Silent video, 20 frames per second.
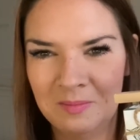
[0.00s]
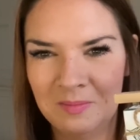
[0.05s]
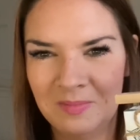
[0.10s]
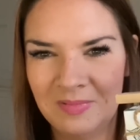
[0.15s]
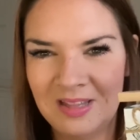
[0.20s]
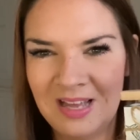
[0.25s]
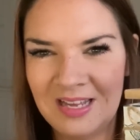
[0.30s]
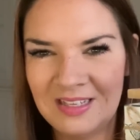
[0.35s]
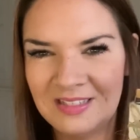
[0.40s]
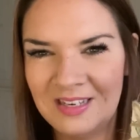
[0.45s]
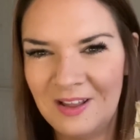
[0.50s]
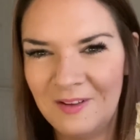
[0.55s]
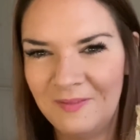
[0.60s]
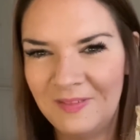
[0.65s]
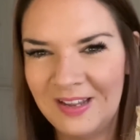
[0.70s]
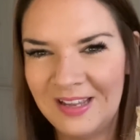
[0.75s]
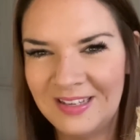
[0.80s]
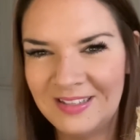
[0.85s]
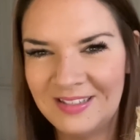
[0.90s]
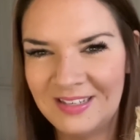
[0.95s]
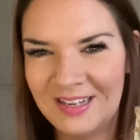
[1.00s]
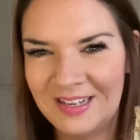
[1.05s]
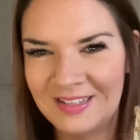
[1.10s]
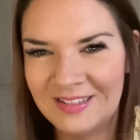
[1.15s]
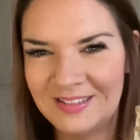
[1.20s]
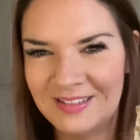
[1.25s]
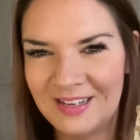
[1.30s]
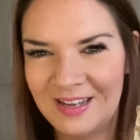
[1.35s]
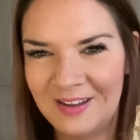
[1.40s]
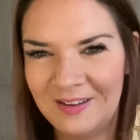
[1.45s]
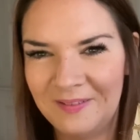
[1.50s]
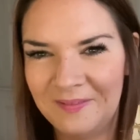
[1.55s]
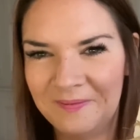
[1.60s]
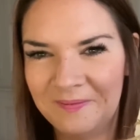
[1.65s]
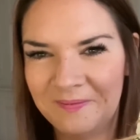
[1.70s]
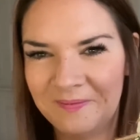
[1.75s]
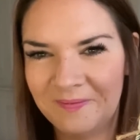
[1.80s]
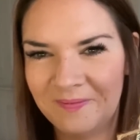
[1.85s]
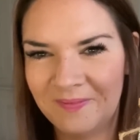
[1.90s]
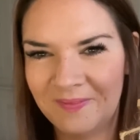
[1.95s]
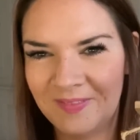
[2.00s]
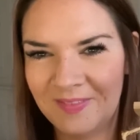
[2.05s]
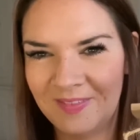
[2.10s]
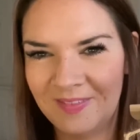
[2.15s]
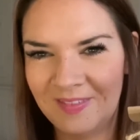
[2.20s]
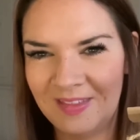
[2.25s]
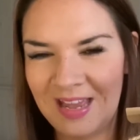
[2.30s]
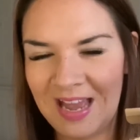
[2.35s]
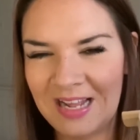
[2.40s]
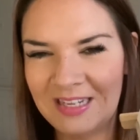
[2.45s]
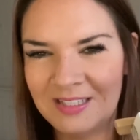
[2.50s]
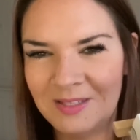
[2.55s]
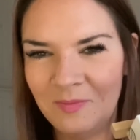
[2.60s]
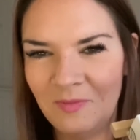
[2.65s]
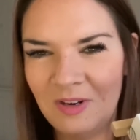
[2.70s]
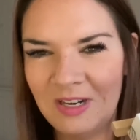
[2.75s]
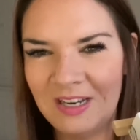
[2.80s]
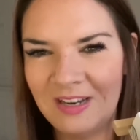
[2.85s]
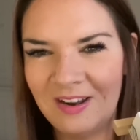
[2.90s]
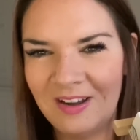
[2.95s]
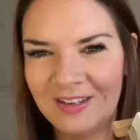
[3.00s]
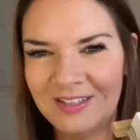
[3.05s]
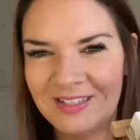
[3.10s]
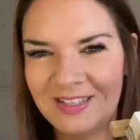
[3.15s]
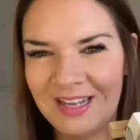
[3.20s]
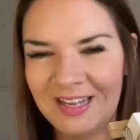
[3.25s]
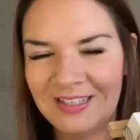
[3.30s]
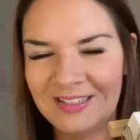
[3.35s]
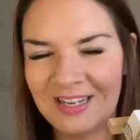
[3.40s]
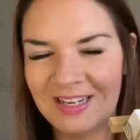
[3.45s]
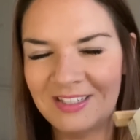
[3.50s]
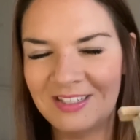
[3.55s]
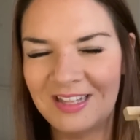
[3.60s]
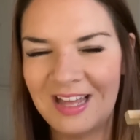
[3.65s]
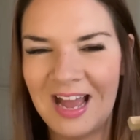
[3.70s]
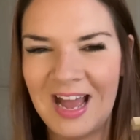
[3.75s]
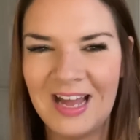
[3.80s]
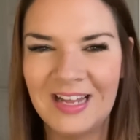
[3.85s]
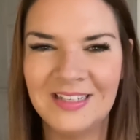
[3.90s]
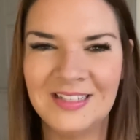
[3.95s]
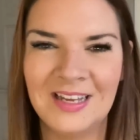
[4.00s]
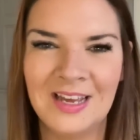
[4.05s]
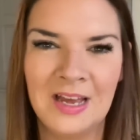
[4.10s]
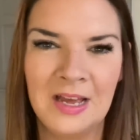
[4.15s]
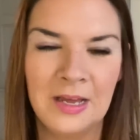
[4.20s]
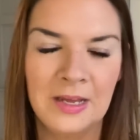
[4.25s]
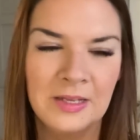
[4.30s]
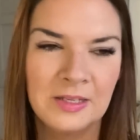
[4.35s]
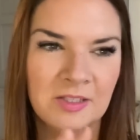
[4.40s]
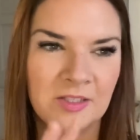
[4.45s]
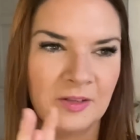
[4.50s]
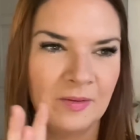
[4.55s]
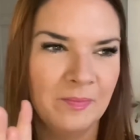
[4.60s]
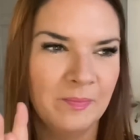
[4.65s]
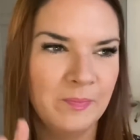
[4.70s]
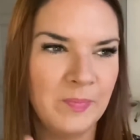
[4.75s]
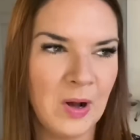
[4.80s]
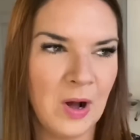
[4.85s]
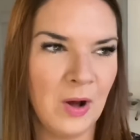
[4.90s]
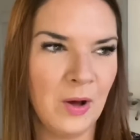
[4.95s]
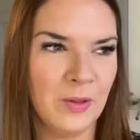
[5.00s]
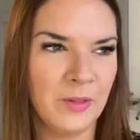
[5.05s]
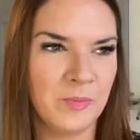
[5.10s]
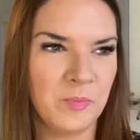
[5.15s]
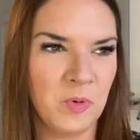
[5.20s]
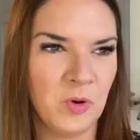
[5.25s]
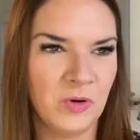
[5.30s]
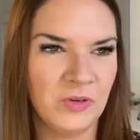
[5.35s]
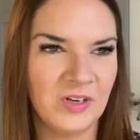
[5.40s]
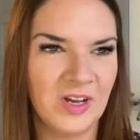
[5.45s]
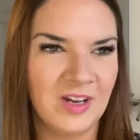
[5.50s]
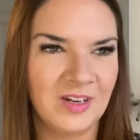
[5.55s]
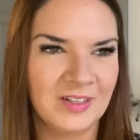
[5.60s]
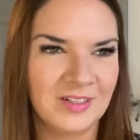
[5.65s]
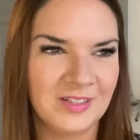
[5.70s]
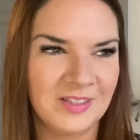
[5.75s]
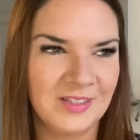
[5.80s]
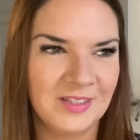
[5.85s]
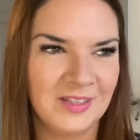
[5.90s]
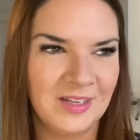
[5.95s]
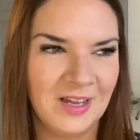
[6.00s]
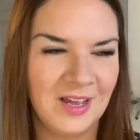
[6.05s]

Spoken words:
But that is lovely, isn't it? So they had some really nice things, actually. They had some bath products.